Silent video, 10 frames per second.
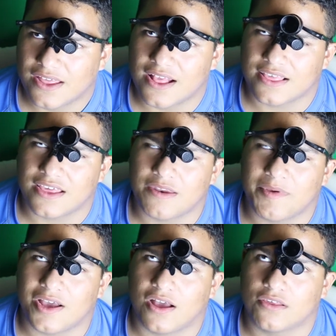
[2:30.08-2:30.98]
That's gonna
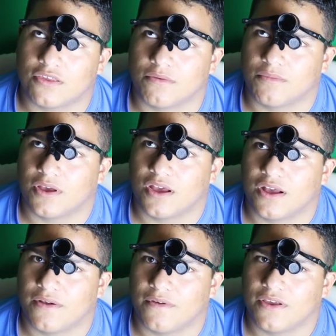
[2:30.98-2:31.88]
be awesome.
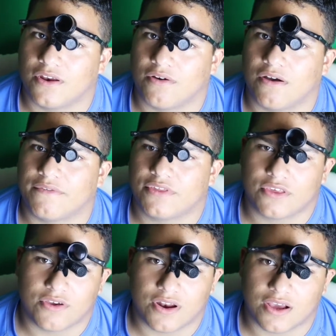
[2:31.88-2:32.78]

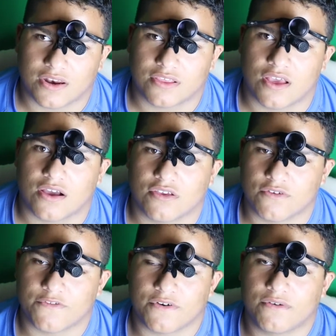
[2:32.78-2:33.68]
Obviously you're not gonna talk on
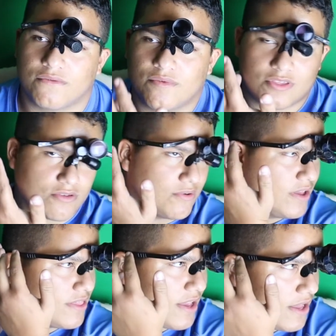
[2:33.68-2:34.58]
your phone with two
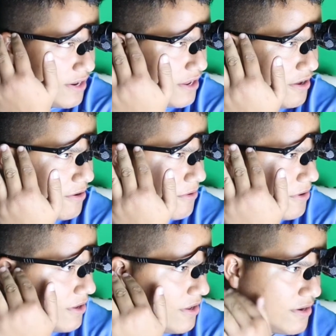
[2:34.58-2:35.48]
hands like
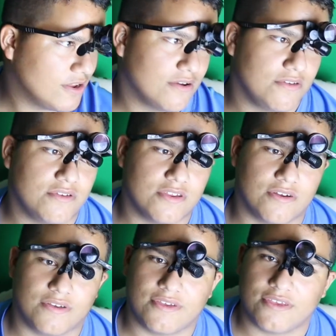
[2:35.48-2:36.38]
hello. No,
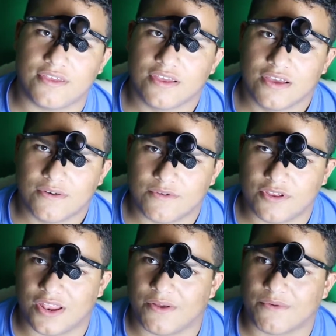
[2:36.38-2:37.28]

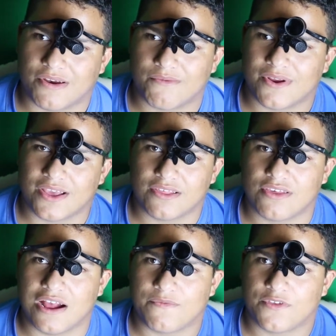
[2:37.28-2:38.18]
when it rings,
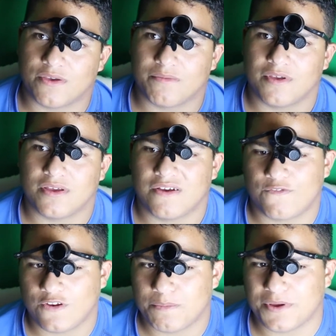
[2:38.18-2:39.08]
you have to
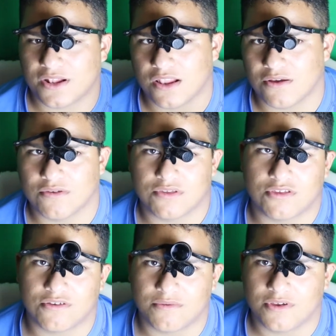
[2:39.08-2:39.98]
flip it close
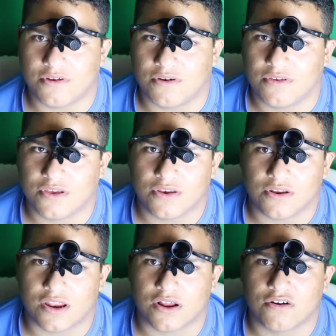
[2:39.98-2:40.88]
so you can
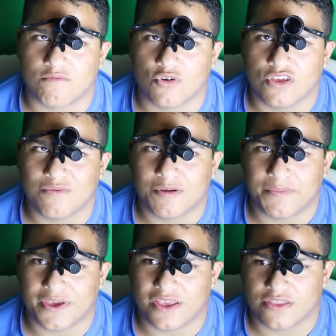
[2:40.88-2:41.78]
look like a normal human
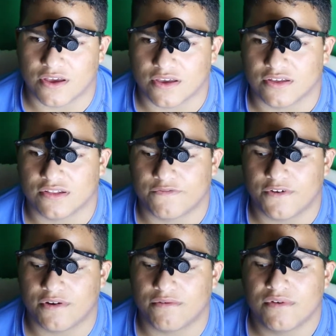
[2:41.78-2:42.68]
being talking on the
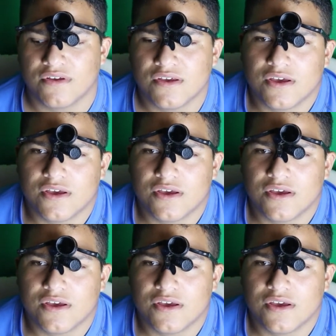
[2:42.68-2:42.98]
phone.